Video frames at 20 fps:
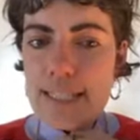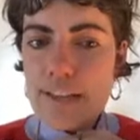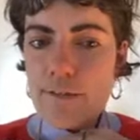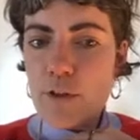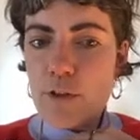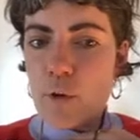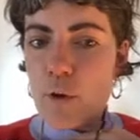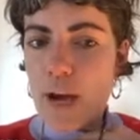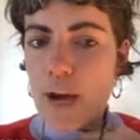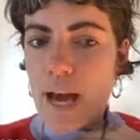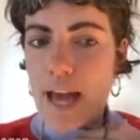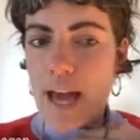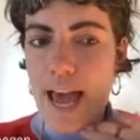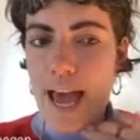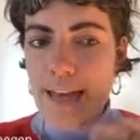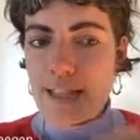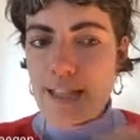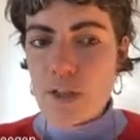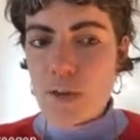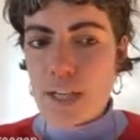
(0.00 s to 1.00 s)
if you're
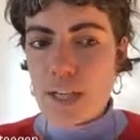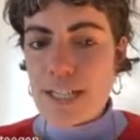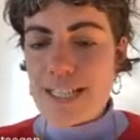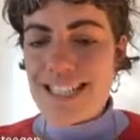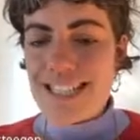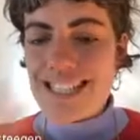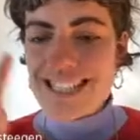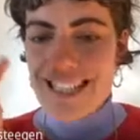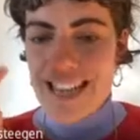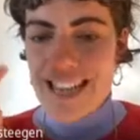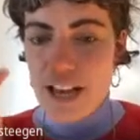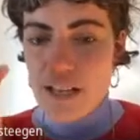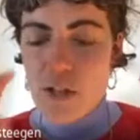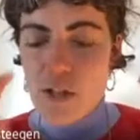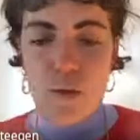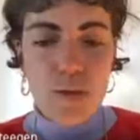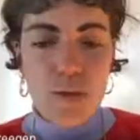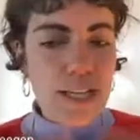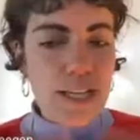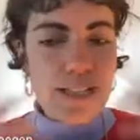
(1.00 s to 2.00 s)
answering a
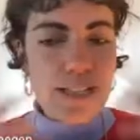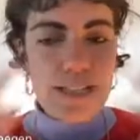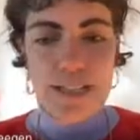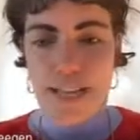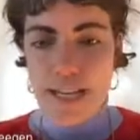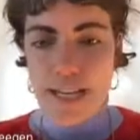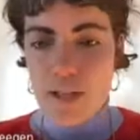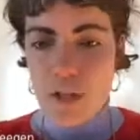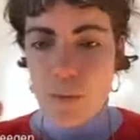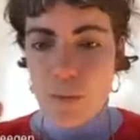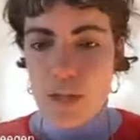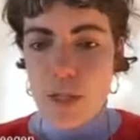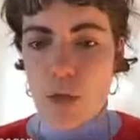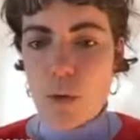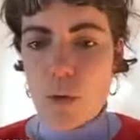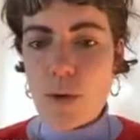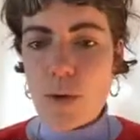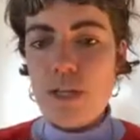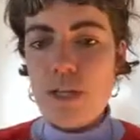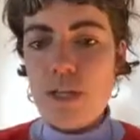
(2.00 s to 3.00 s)
discuss or an extent to
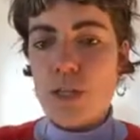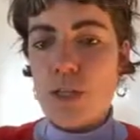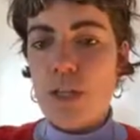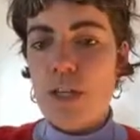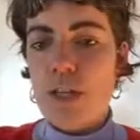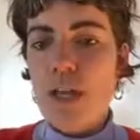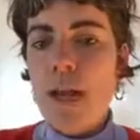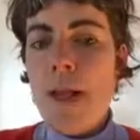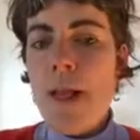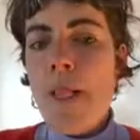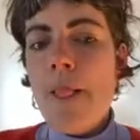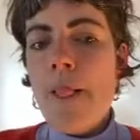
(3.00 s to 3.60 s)
which question,